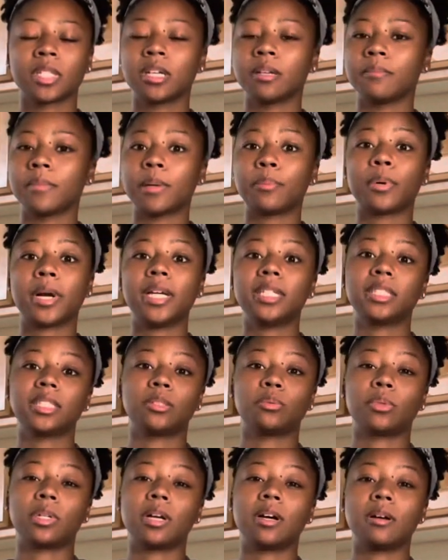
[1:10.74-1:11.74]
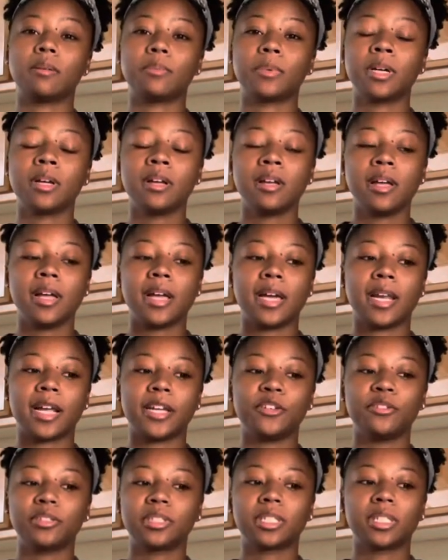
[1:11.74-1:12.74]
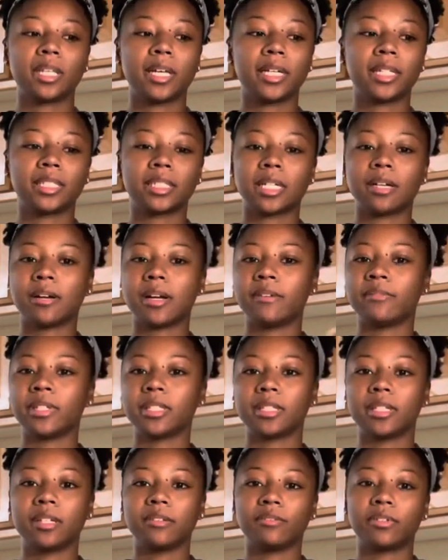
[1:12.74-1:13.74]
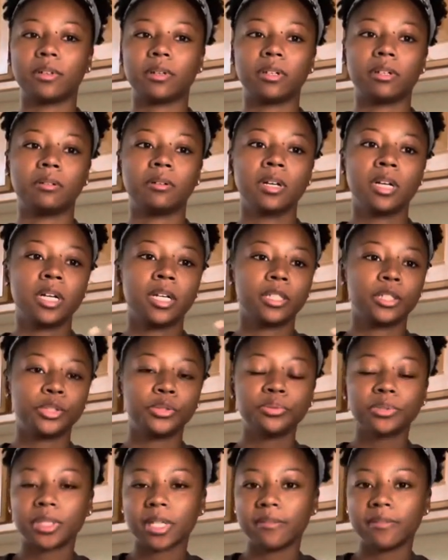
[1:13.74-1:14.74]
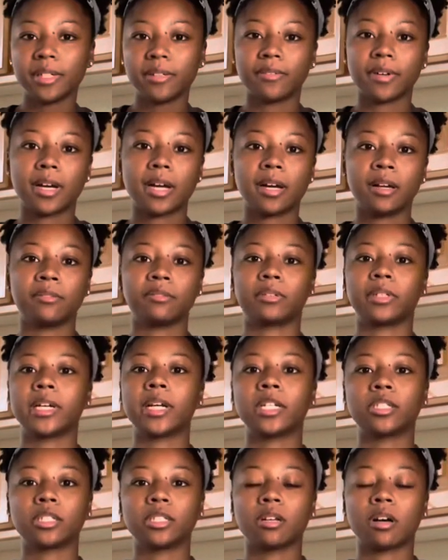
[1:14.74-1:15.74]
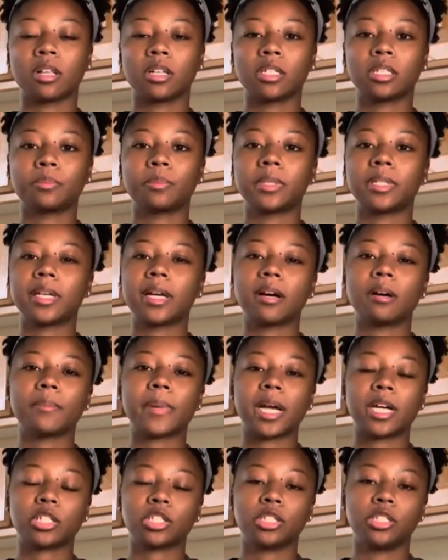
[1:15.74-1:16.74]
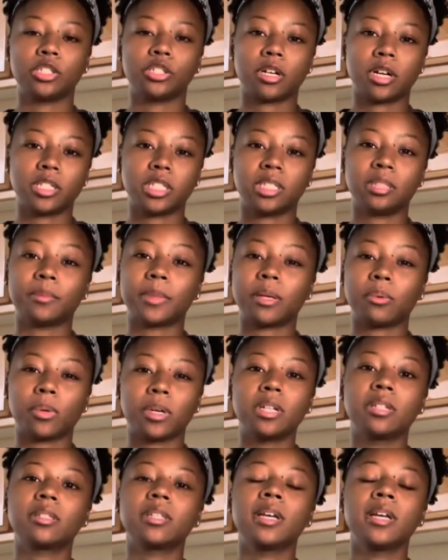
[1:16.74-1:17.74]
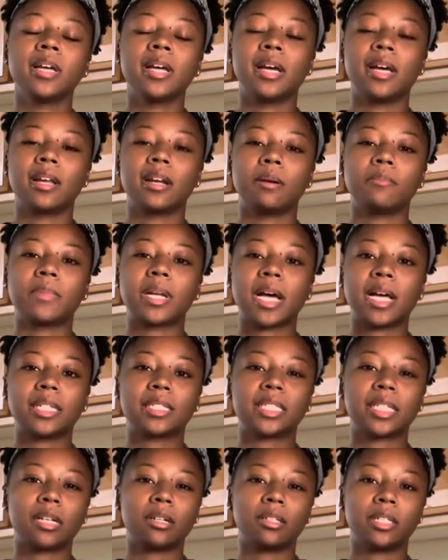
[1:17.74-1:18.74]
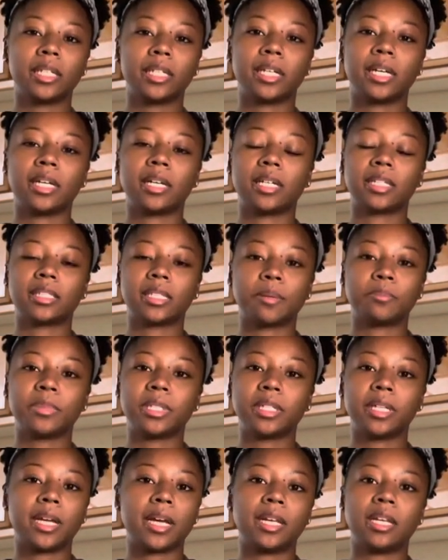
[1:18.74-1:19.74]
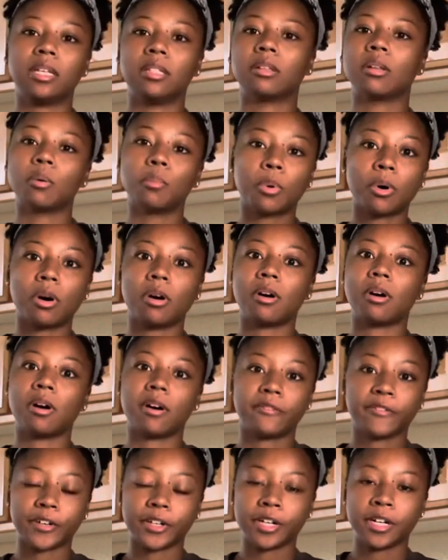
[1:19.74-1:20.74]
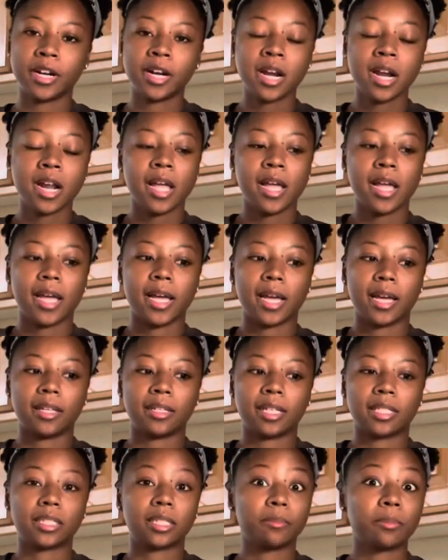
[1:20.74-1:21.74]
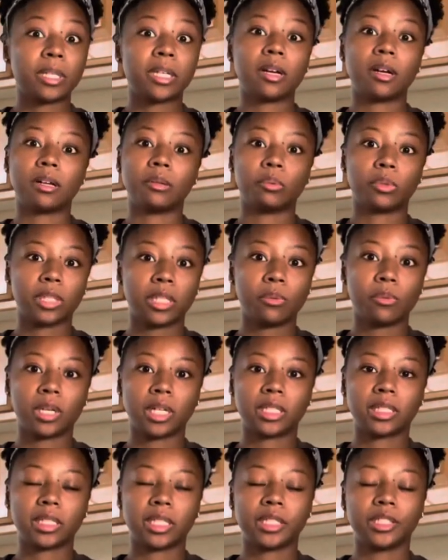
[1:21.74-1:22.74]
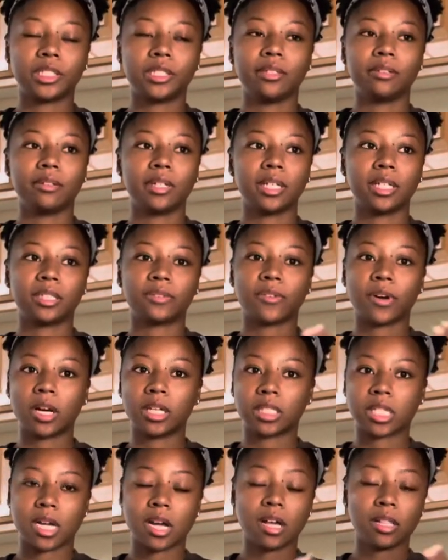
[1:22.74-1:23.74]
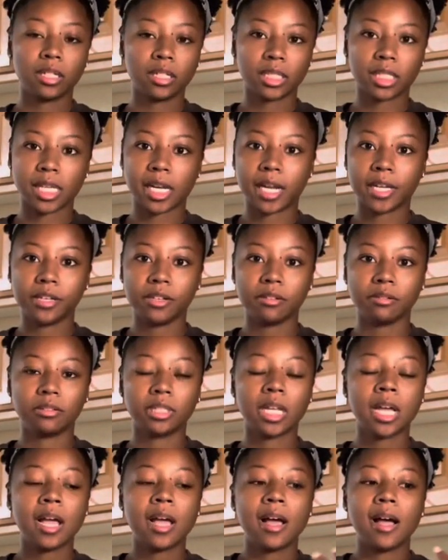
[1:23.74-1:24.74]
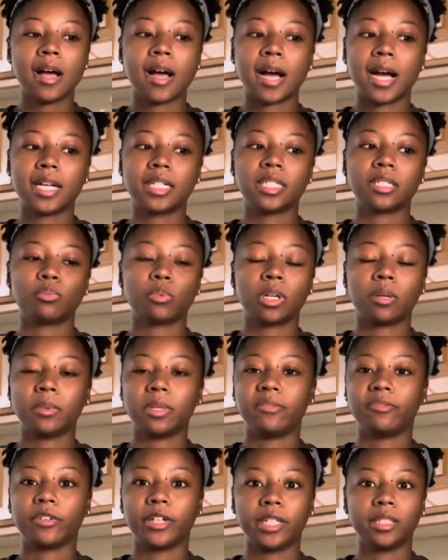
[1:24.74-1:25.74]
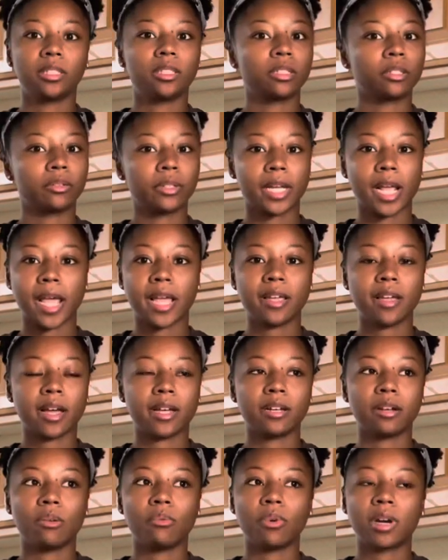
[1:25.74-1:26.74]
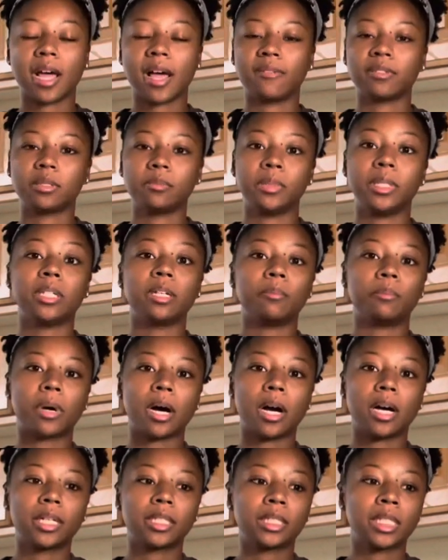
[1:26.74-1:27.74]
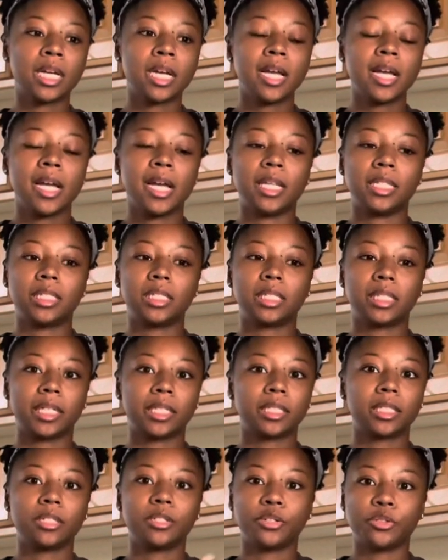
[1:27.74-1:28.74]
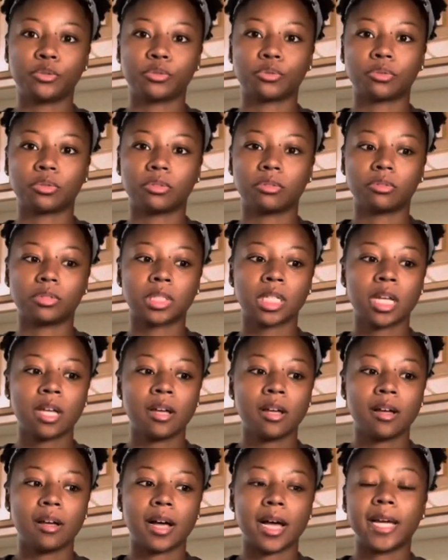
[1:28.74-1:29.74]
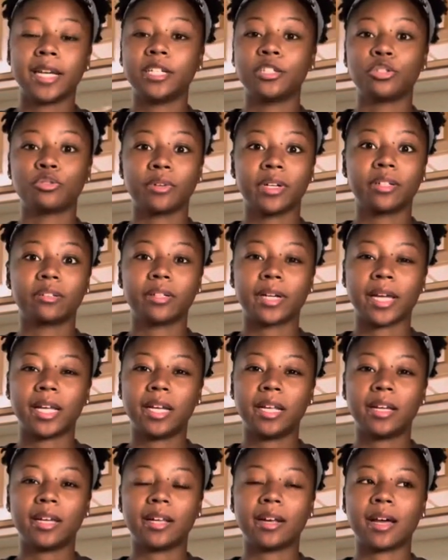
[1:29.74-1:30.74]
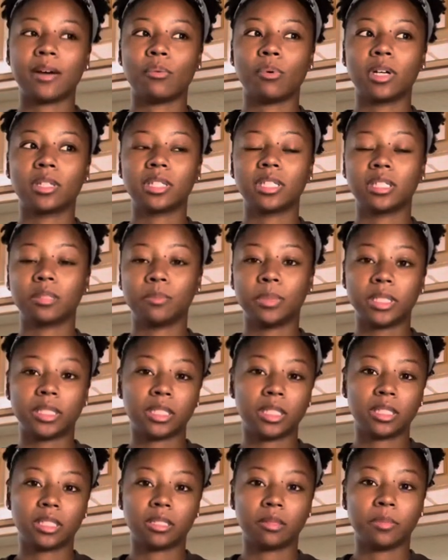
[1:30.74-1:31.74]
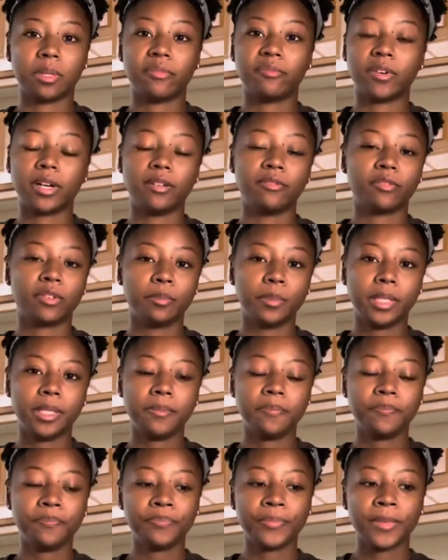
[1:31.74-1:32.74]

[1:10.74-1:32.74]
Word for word: my prices went up, and I used to like sell everything for two seventy-five, three hundred dollars, but now I'm actually charging my worth, and I'm not settling and accepting any lowball offer. And that's something I really want to stick to. And as far as the colors that I use, I just want to be free to create. I don't want to have to be in a box and stick to neutrals. I enjoy creating, and I want this business to be fun for me.